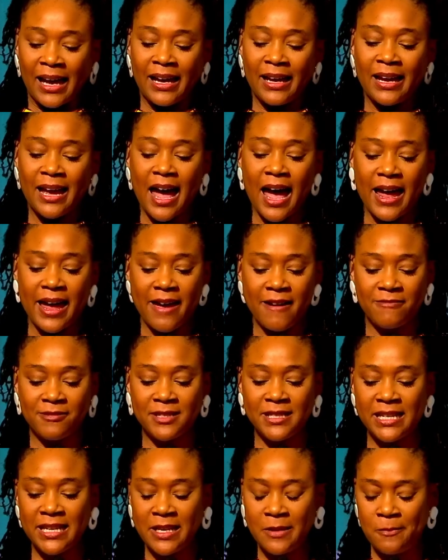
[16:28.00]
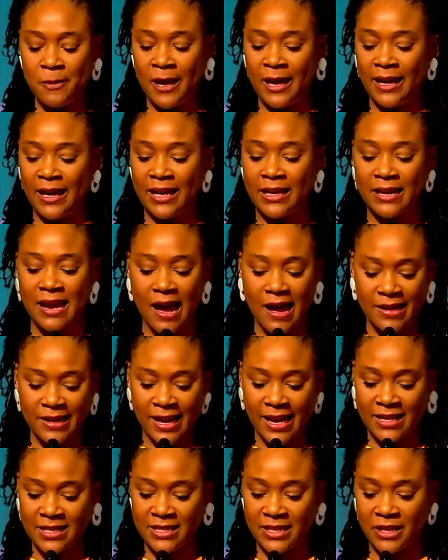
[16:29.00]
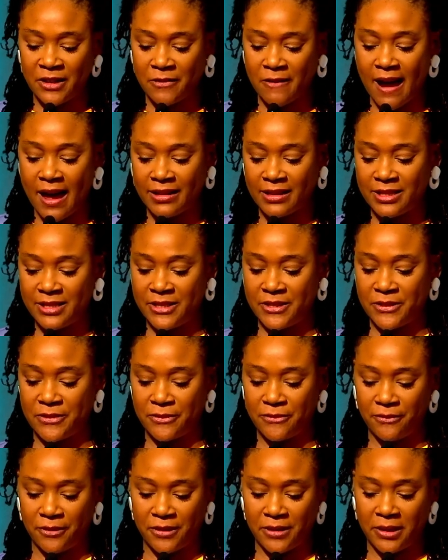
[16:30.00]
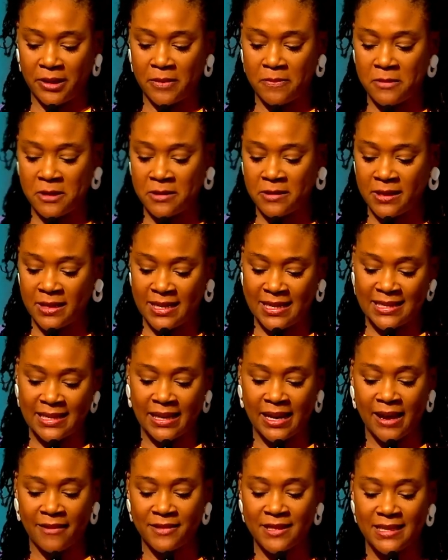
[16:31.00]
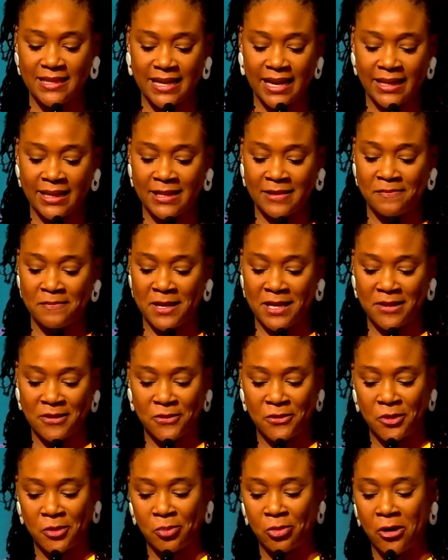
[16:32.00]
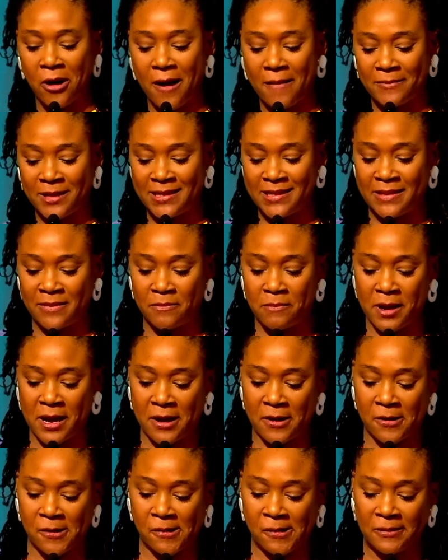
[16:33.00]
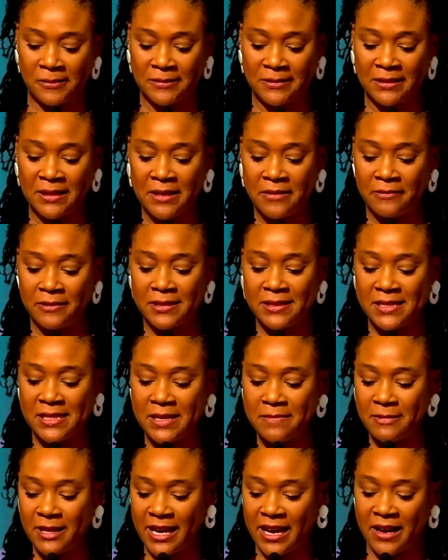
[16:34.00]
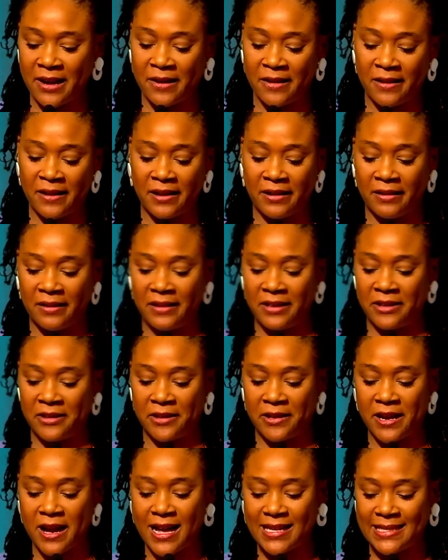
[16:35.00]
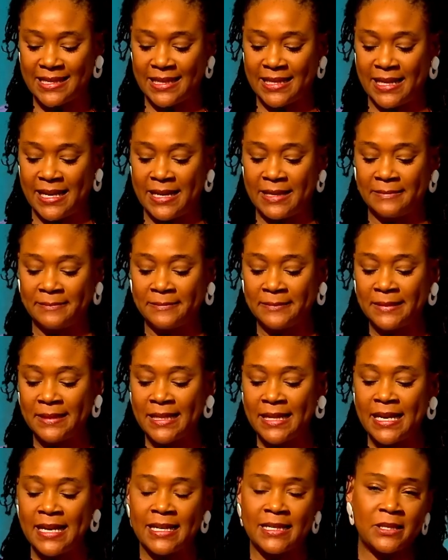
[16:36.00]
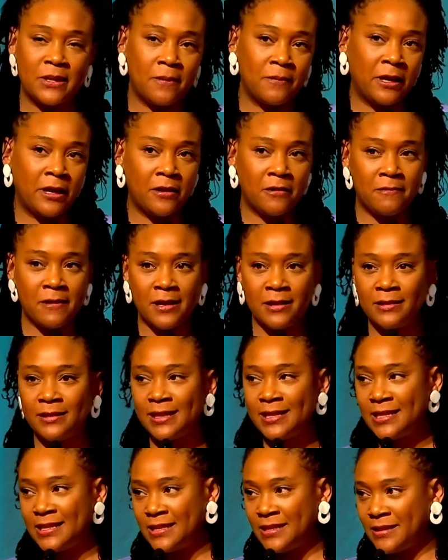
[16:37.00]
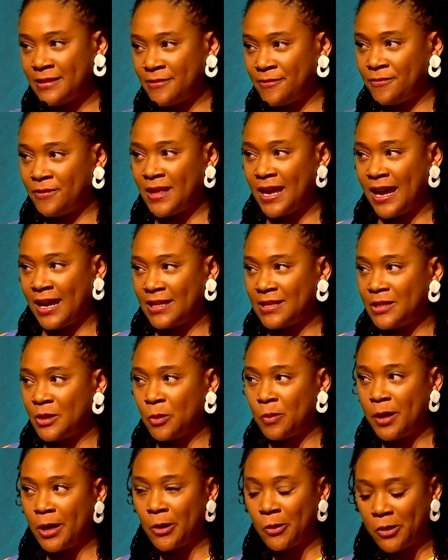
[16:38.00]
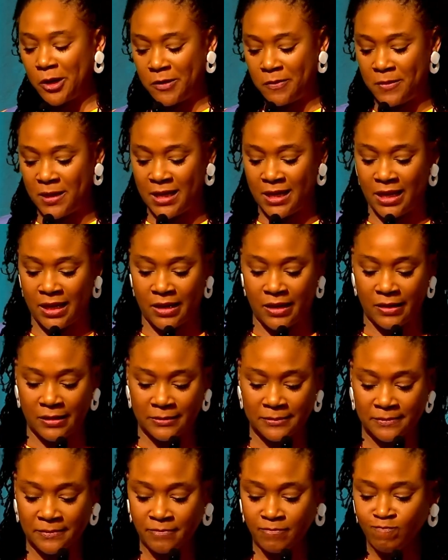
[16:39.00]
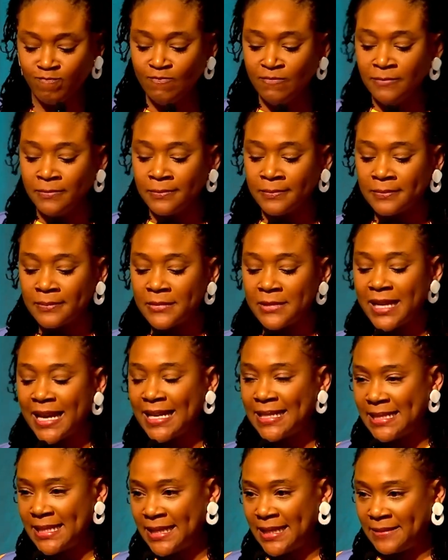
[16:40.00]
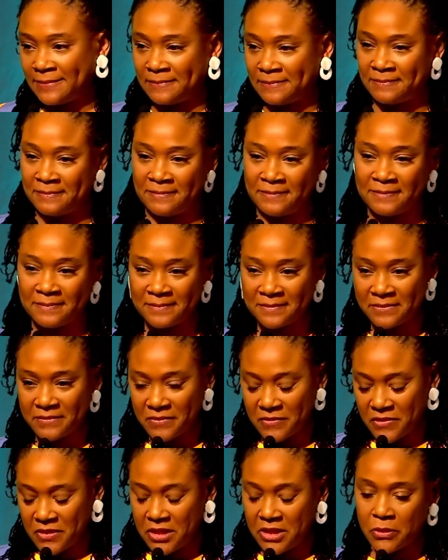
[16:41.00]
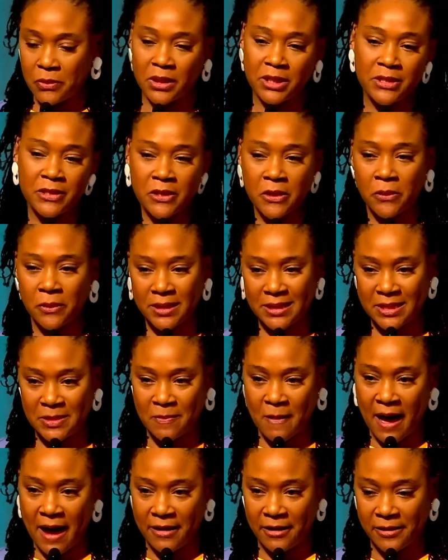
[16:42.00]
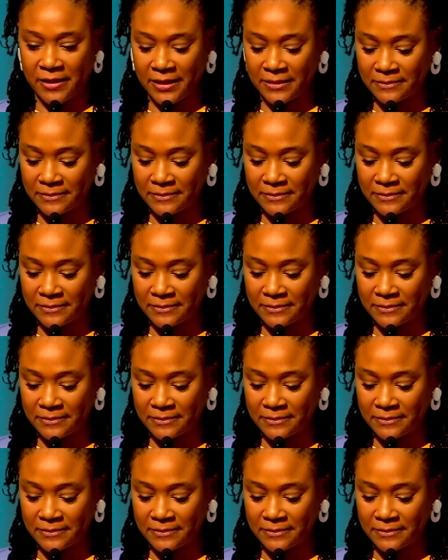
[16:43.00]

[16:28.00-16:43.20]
I have deep and unending gratitude for the communities that have steadied me through the promise and peril with deep care and curiosity. And so I'm gonna run a list of thanks, so bear with me here. Nadinne, you are so inspiring.